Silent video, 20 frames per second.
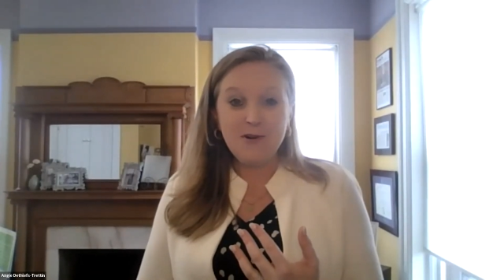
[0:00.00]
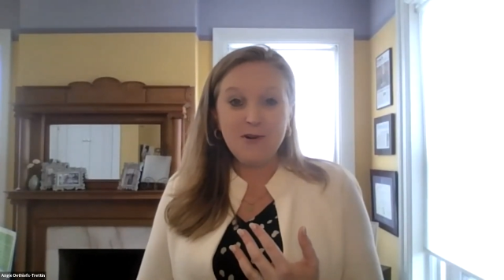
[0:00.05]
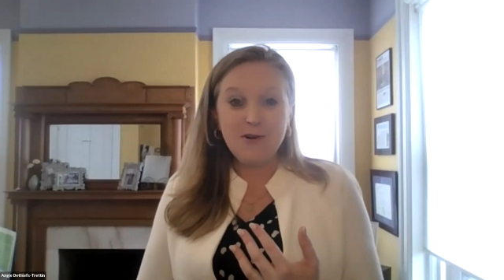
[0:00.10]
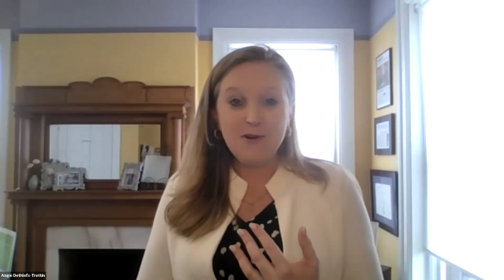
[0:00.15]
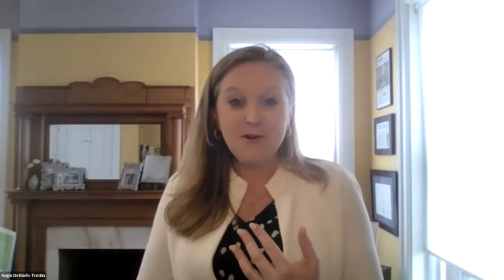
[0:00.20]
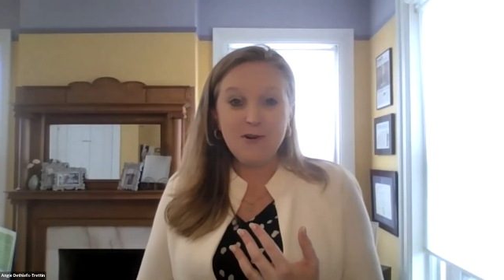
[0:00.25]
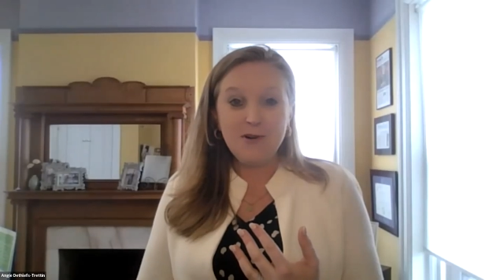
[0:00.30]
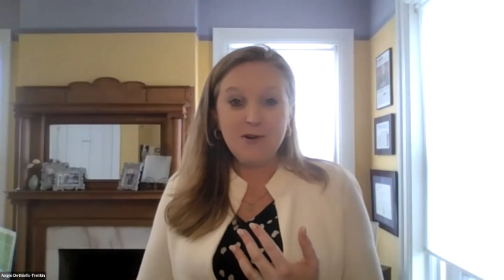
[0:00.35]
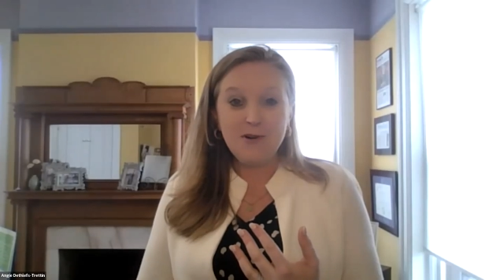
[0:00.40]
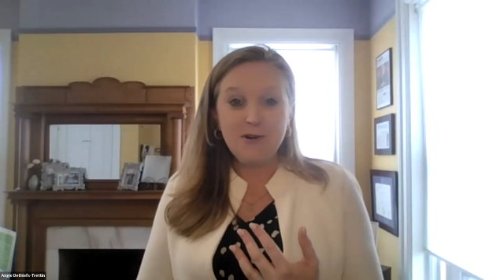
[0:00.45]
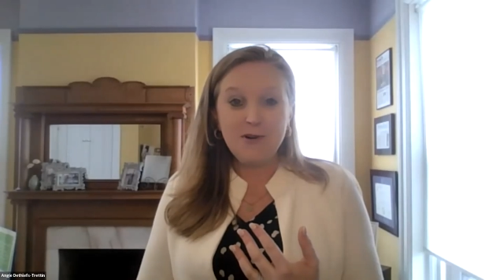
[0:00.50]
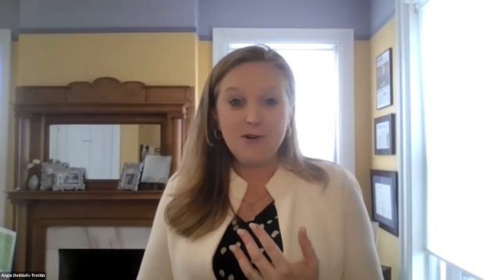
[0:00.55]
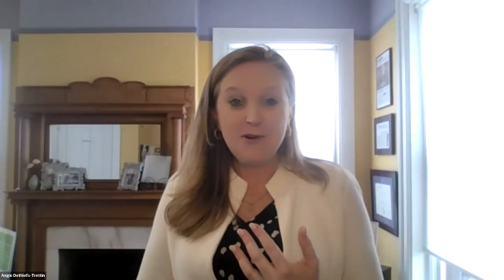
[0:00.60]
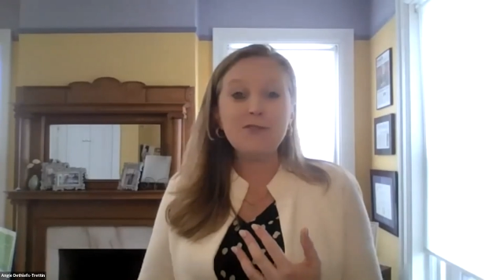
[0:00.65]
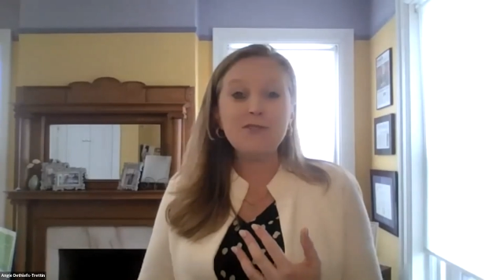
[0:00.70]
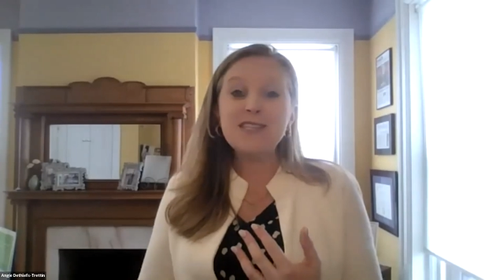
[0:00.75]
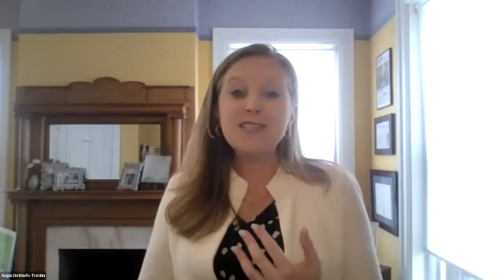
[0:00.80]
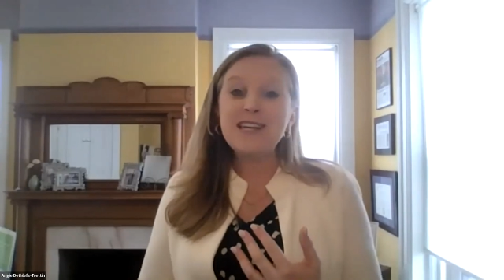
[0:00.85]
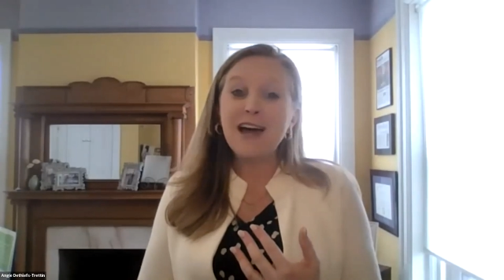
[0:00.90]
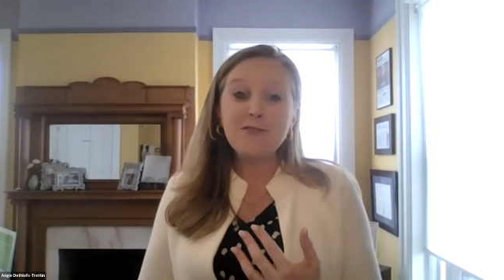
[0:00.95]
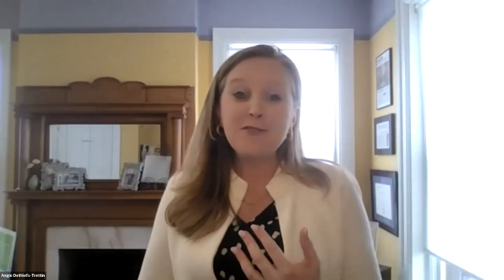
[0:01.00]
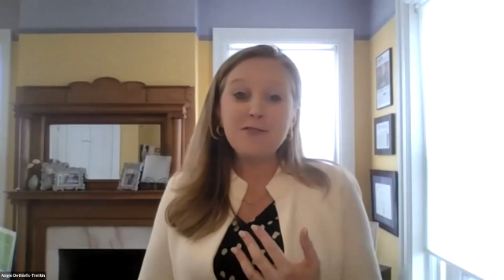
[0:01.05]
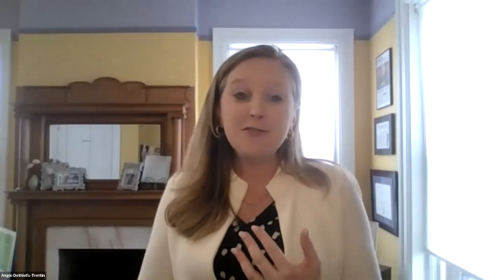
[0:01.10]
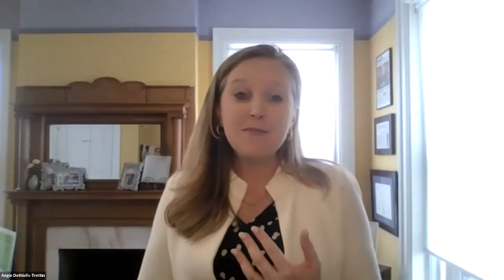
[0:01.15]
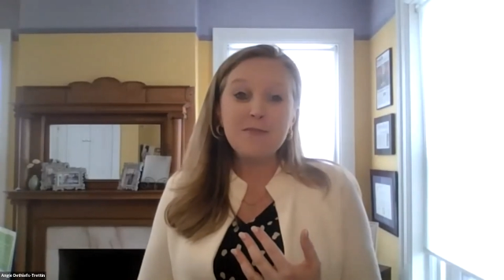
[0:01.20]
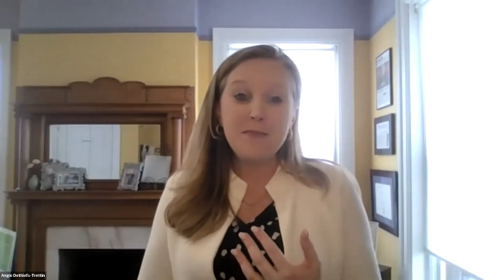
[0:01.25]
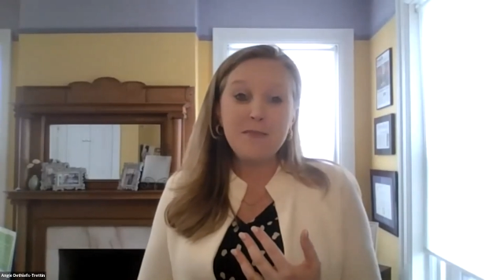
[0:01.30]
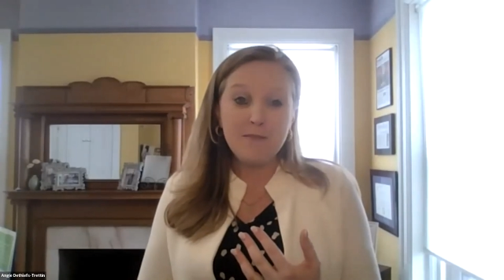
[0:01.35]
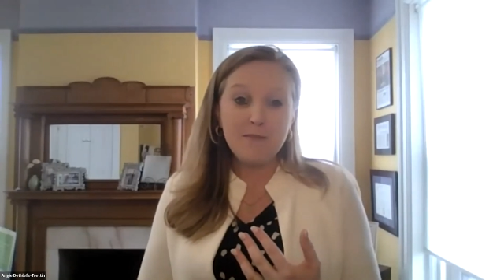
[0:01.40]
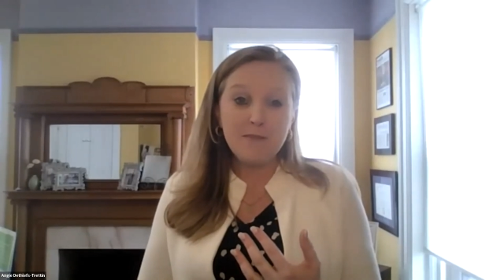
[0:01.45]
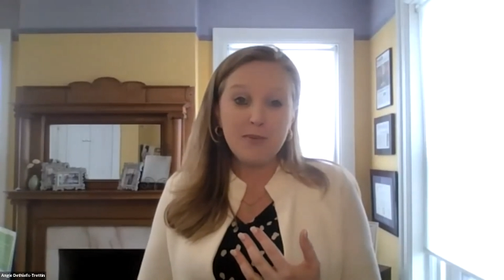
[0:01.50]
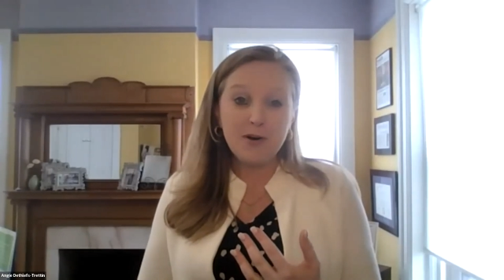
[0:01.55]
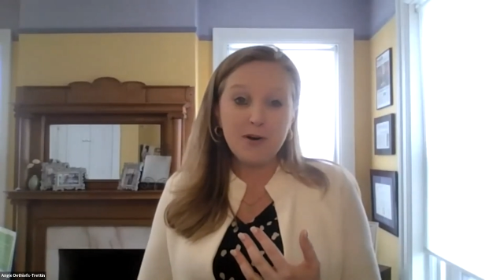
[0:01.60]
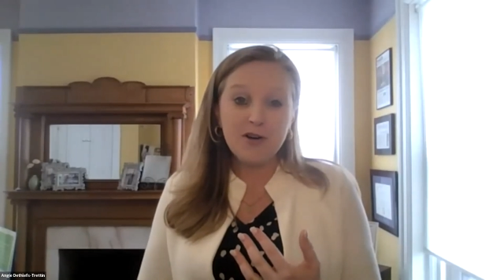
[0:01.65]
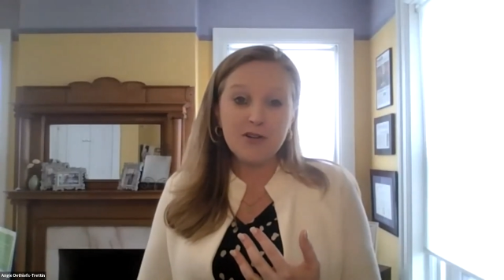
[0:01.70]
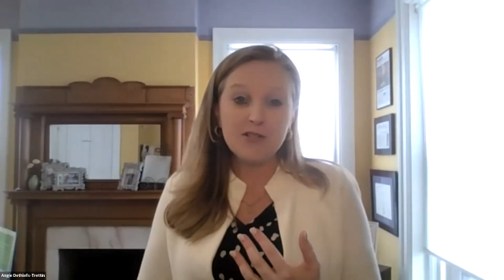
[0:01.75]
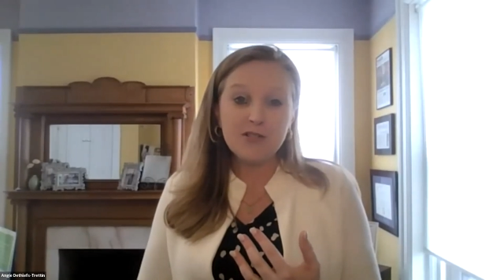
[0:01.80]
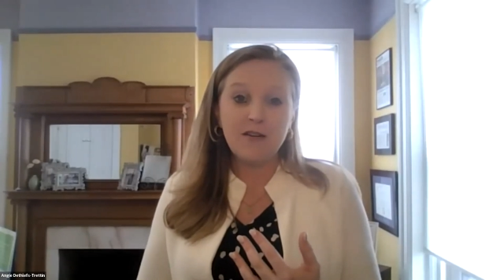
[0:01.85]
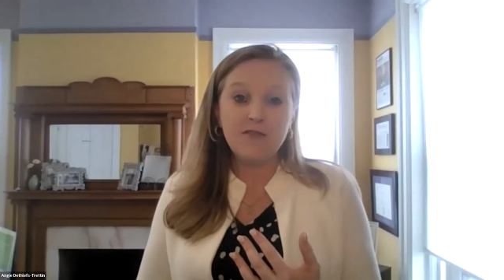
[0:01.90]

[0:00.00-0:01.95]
which includes not only members